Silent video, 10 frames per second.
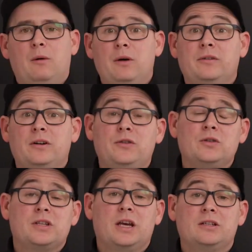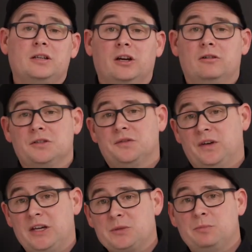However, if you're scheduling across
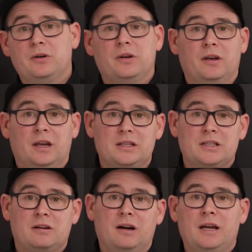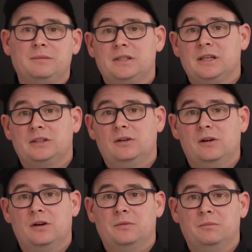Facebook, Instagram,
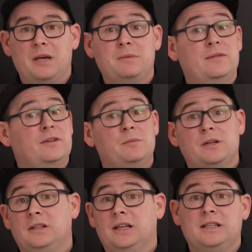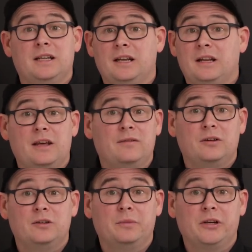TikTok, maybe even a bit of LinkedIn in there
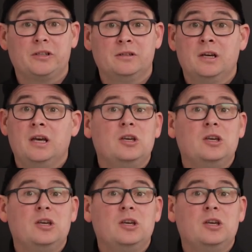for good measure,